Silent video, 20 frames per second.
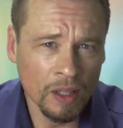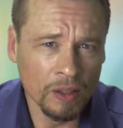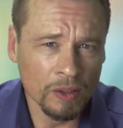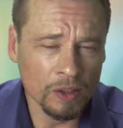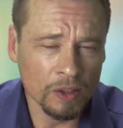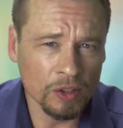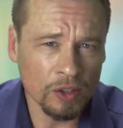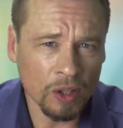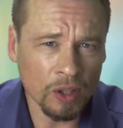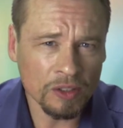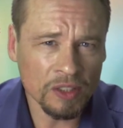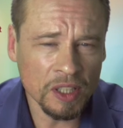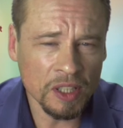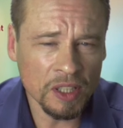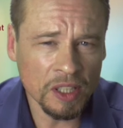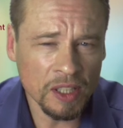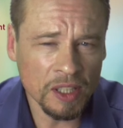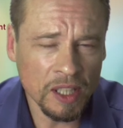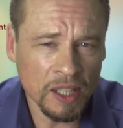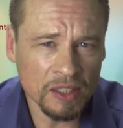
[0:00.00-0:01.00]
the stock
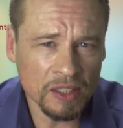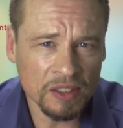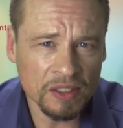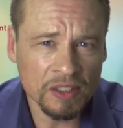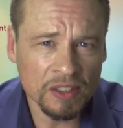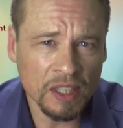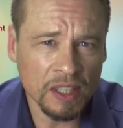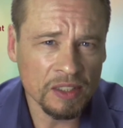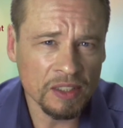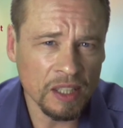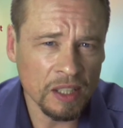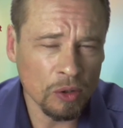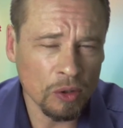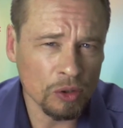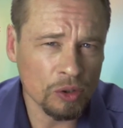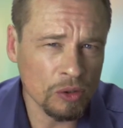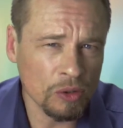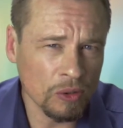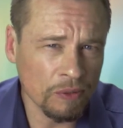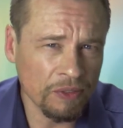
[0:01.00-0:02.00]
taking exercise had
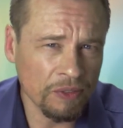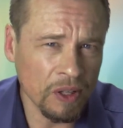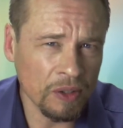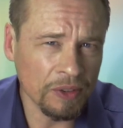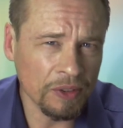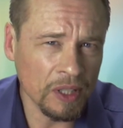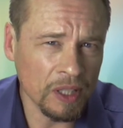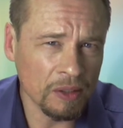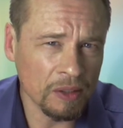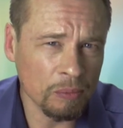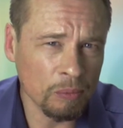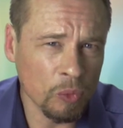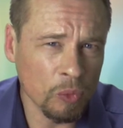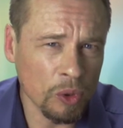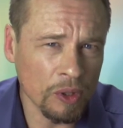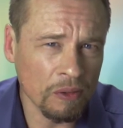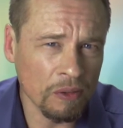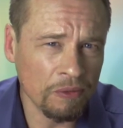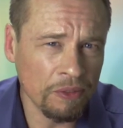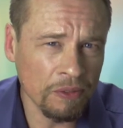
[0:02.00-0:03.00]
also found that more
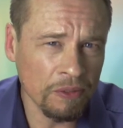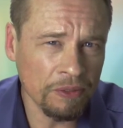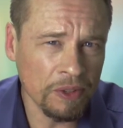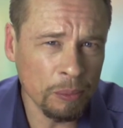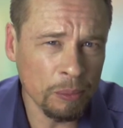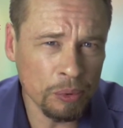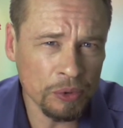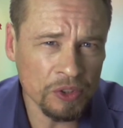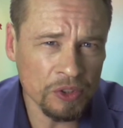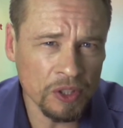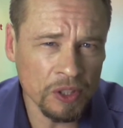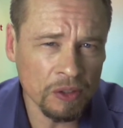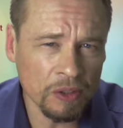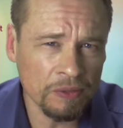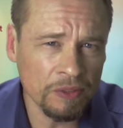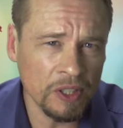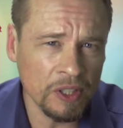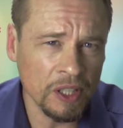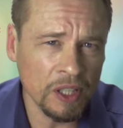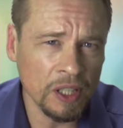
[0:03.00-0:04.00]
than 50%
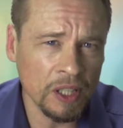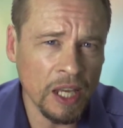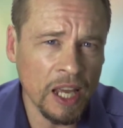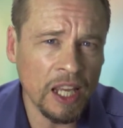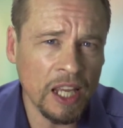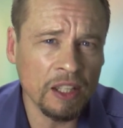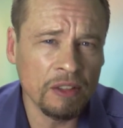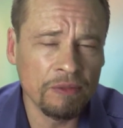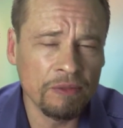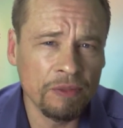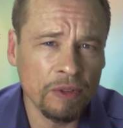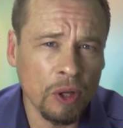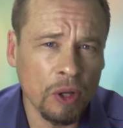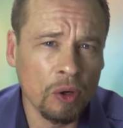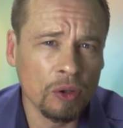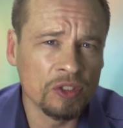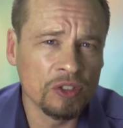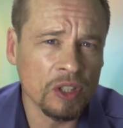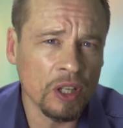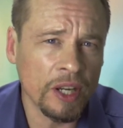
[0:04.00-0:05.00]
of the aid
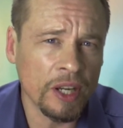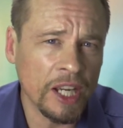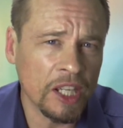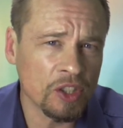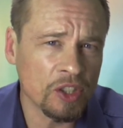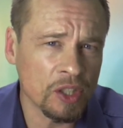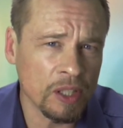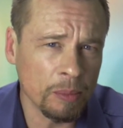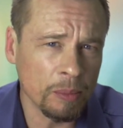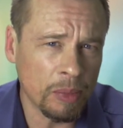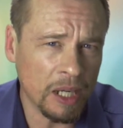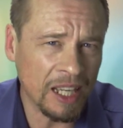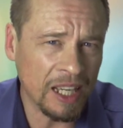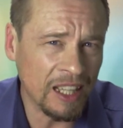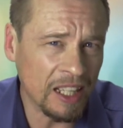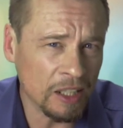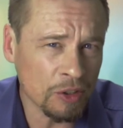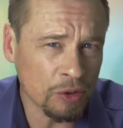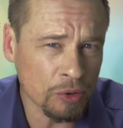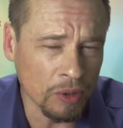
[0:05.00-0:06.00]
flows are actually
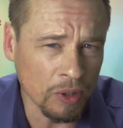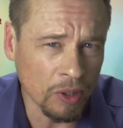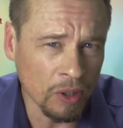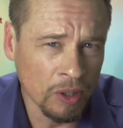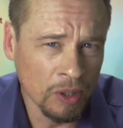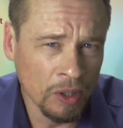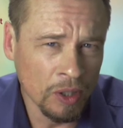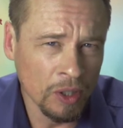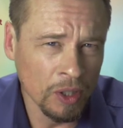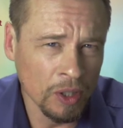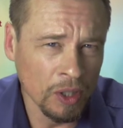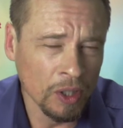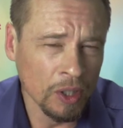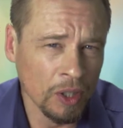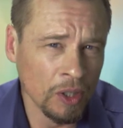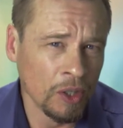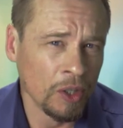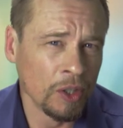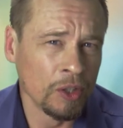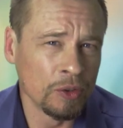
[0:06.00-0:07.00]
bilateral.
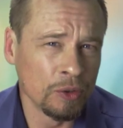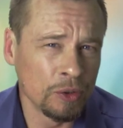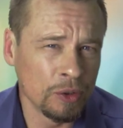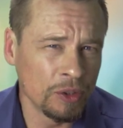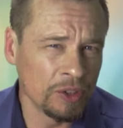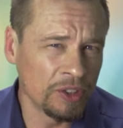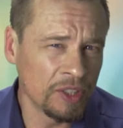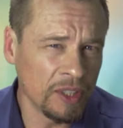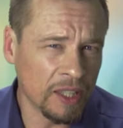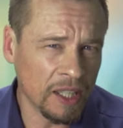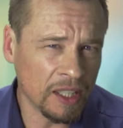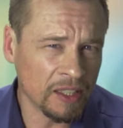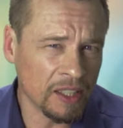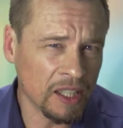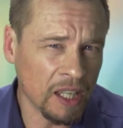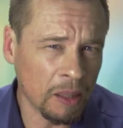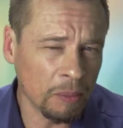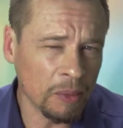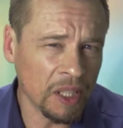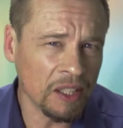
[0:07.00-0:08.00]
Do you see that
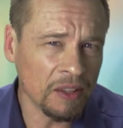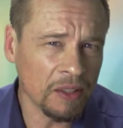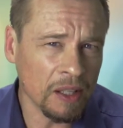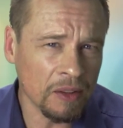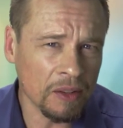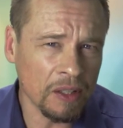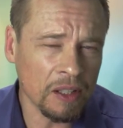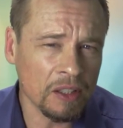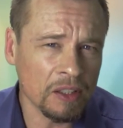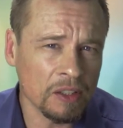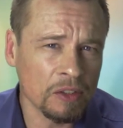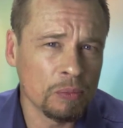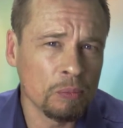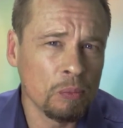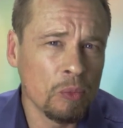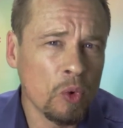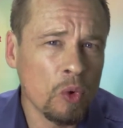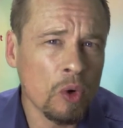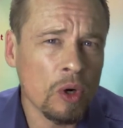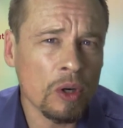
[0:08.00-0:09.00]
coming, that there is
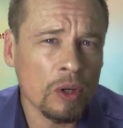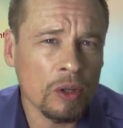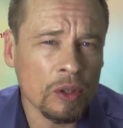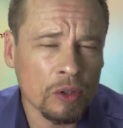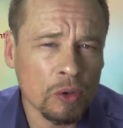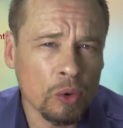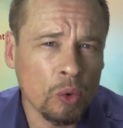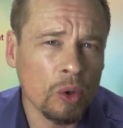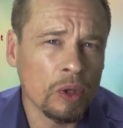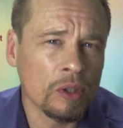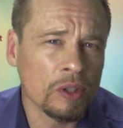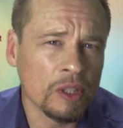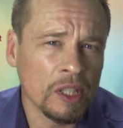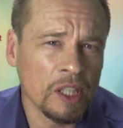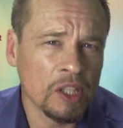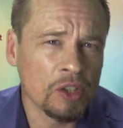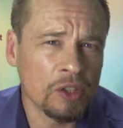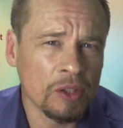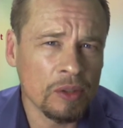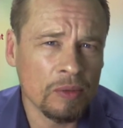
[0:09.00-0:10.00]
more
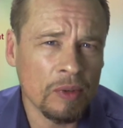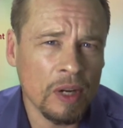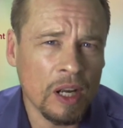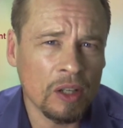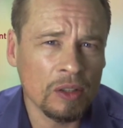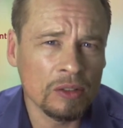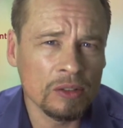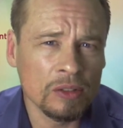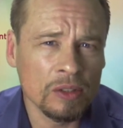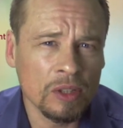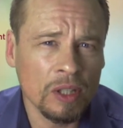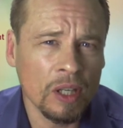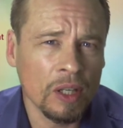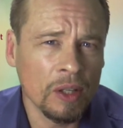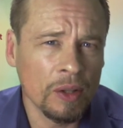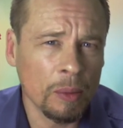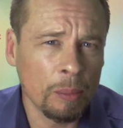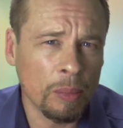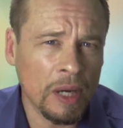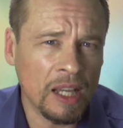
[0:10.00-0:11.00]
coordination around
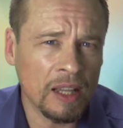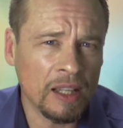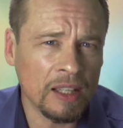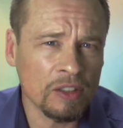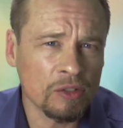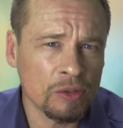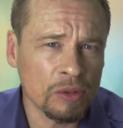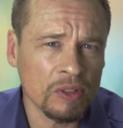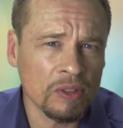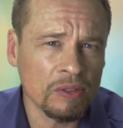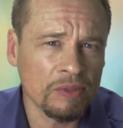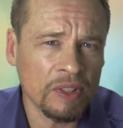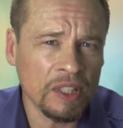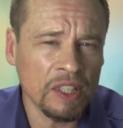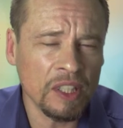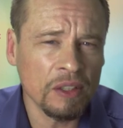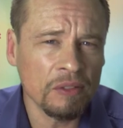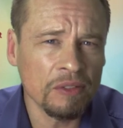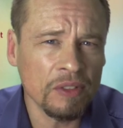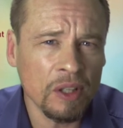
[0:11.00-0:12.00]
the bilateral
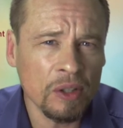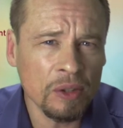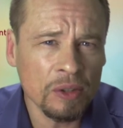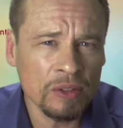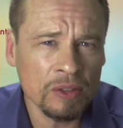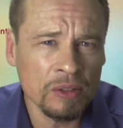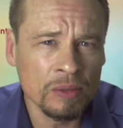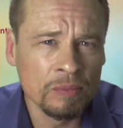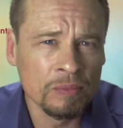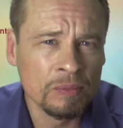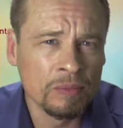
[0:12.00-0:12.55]
funding flows?